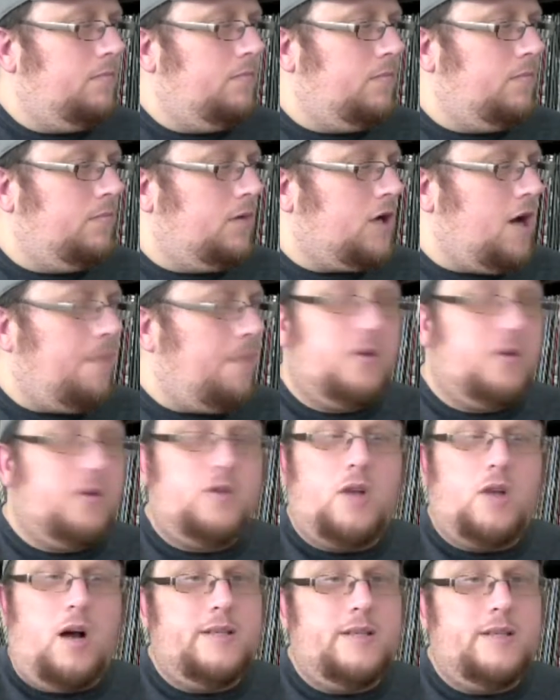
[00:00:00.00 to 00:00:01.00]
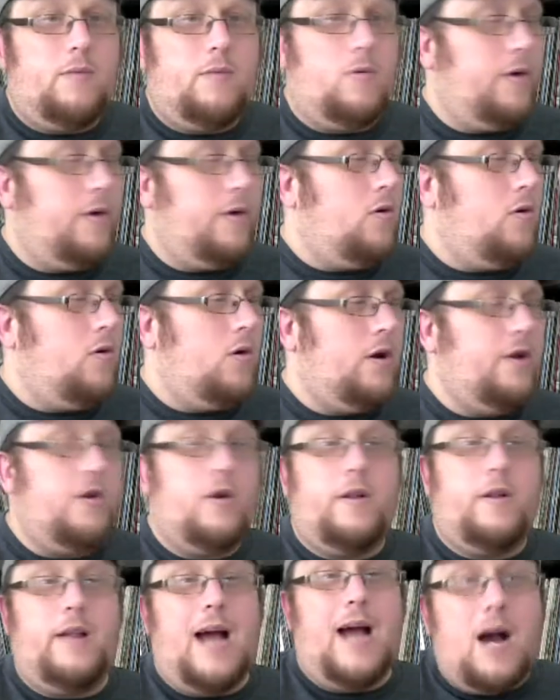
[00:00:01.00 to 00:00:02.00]
couple songs that were recorded
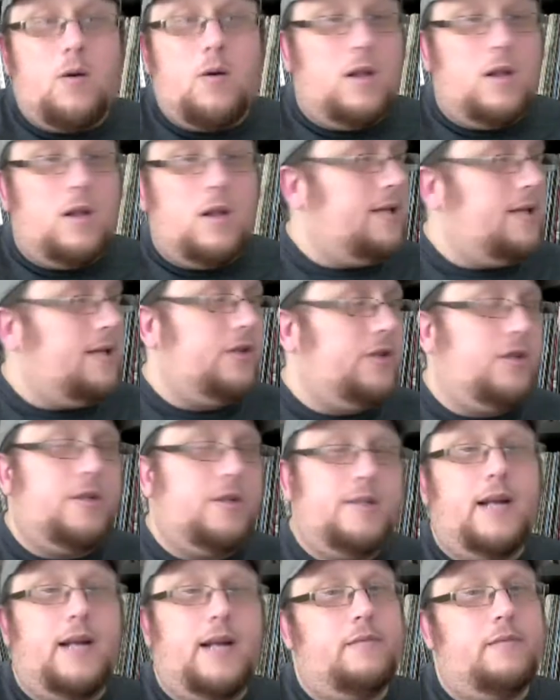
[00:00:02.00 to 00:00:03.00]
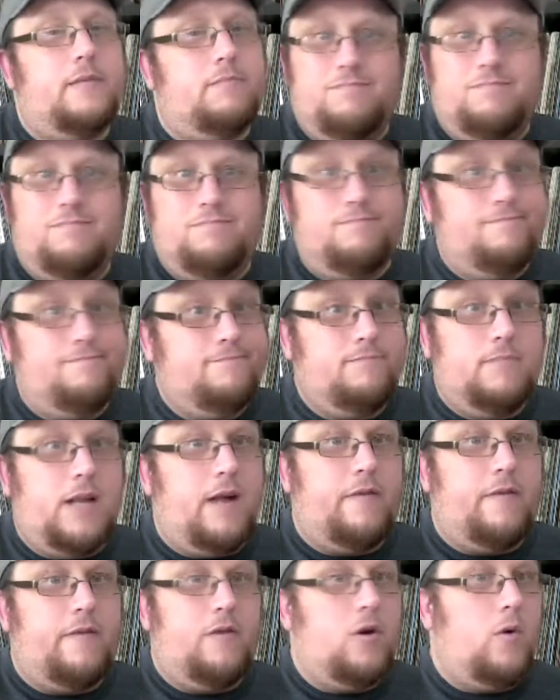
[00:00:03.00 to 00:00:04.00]
during the Aqualung sessions that
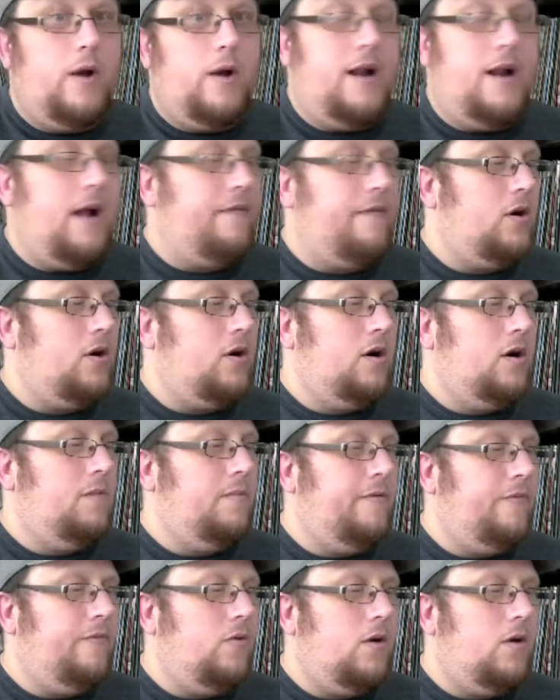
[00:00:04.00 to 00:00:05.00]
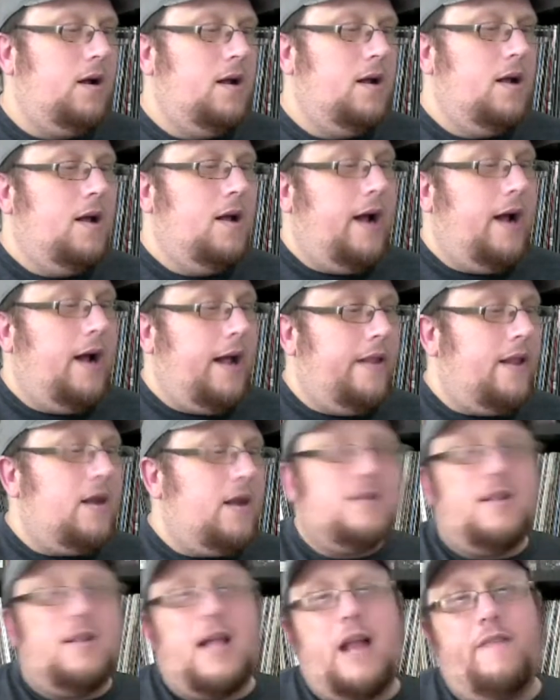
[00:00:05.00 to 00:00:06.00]
no one had ever heard before. And then
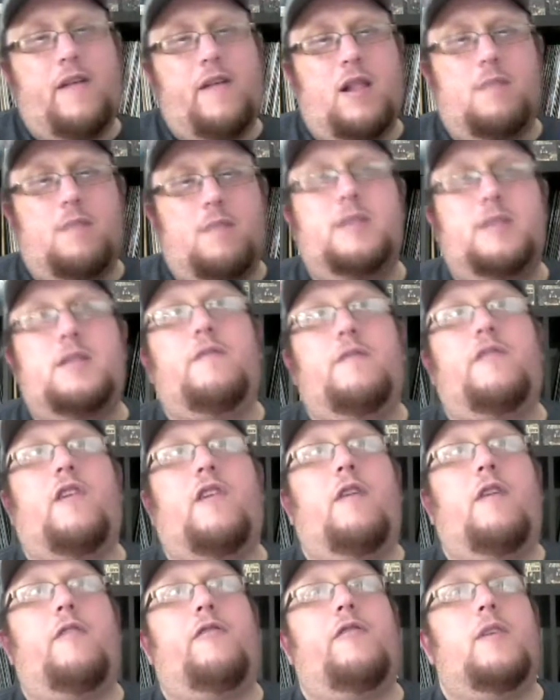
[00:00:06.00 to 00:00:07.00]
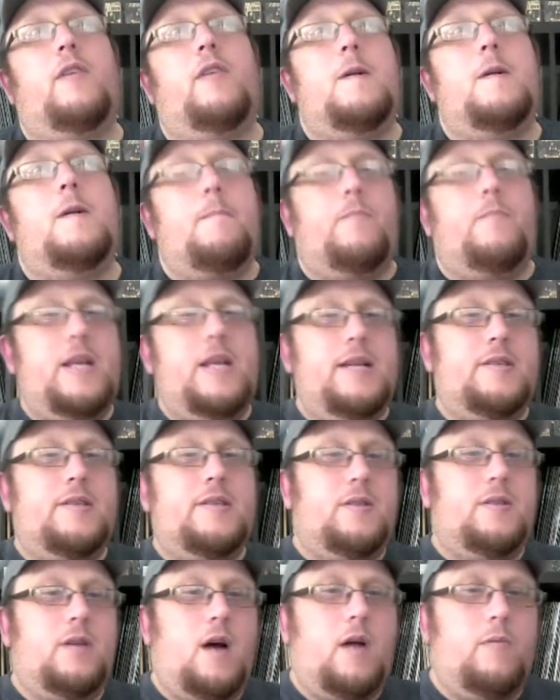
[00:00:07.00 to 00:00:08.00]
there's a lot of elements of
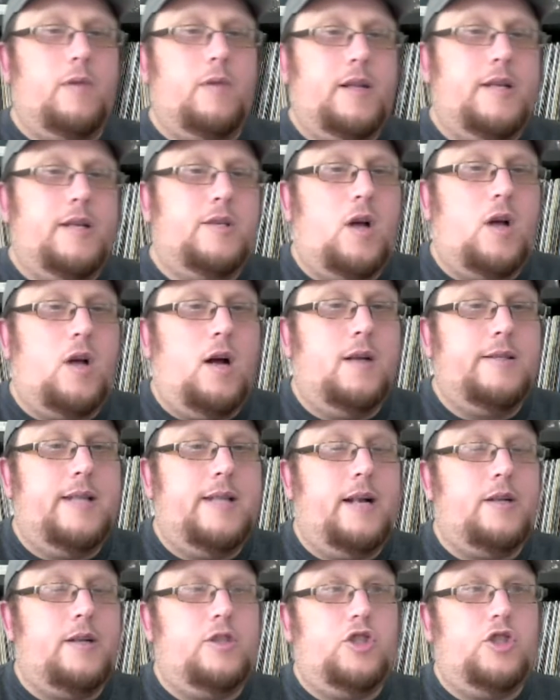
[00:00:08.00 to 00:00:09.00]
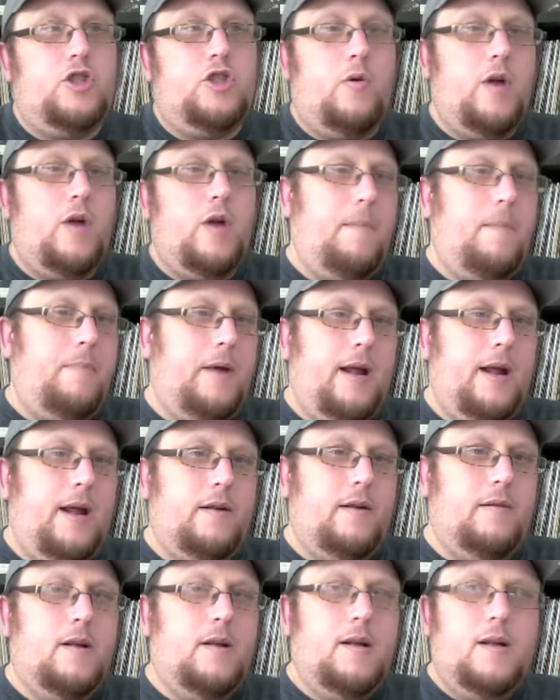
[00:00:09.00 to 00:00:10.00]
these unreleased songs that had shown up
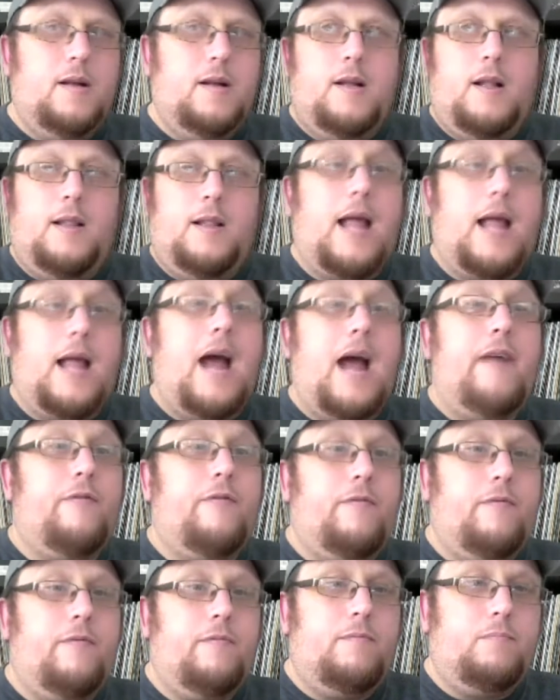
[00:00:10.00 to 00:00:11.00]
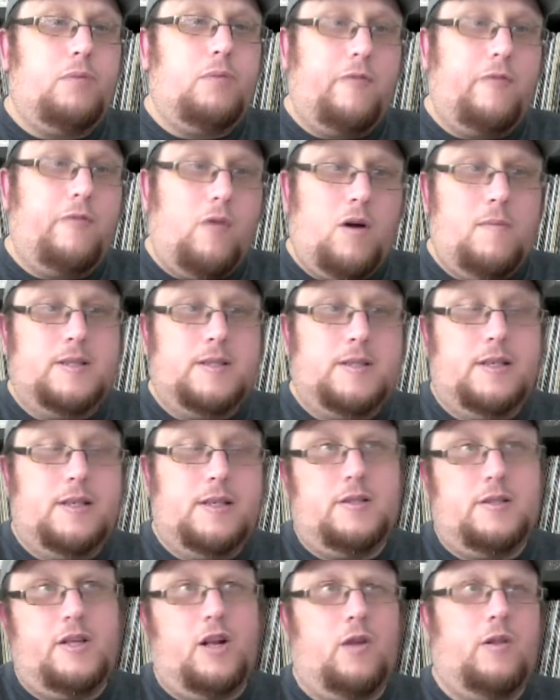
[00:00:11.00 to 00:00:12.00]
in live
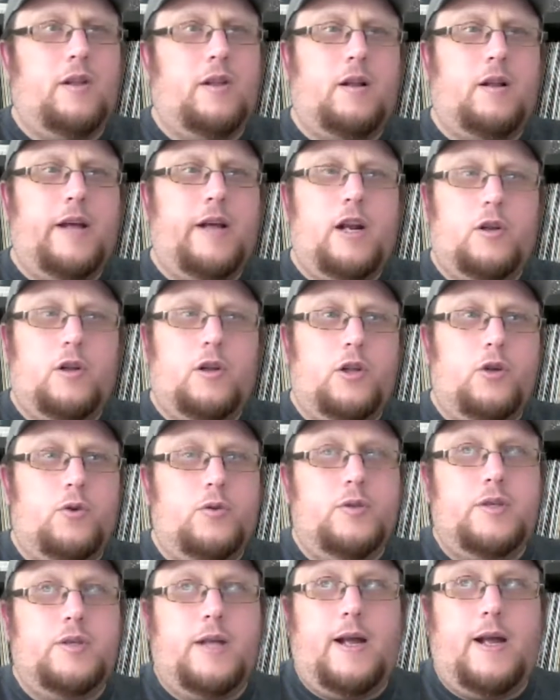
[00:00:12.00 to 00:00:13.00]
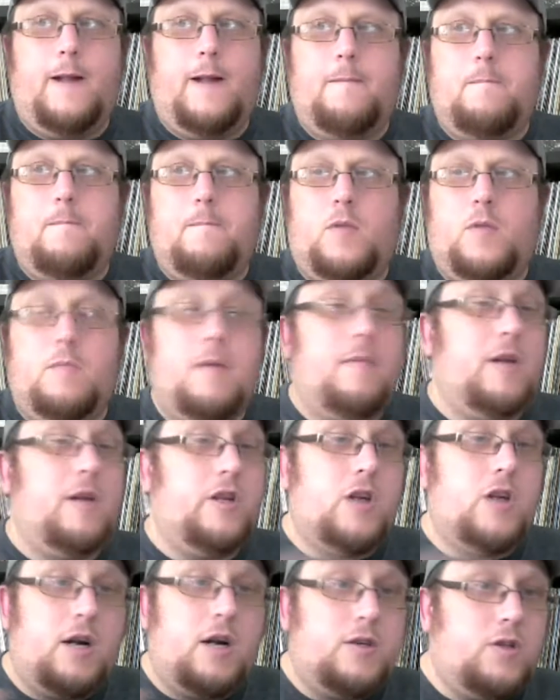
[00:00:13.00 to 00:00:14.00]
performances, you know, little interludes and maybe
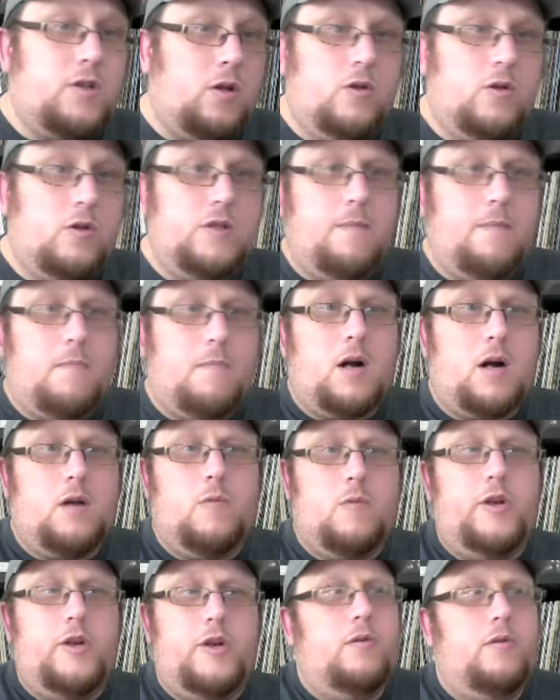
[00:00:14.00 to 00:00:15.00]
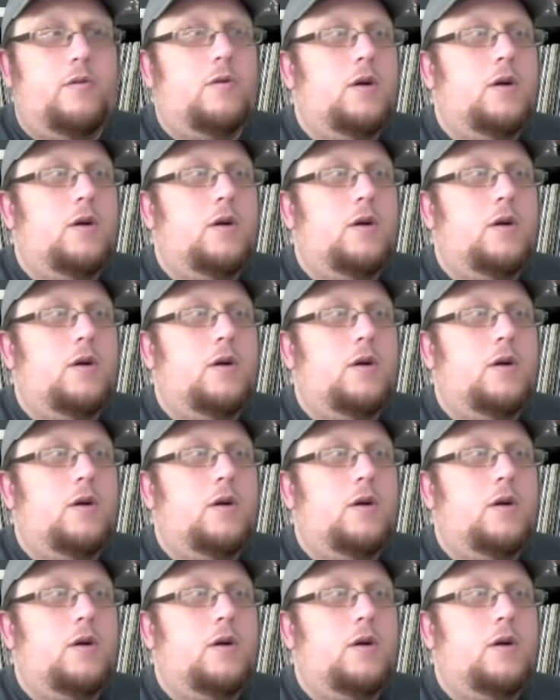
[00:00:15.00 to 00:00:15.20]
guitar solos that Martin would do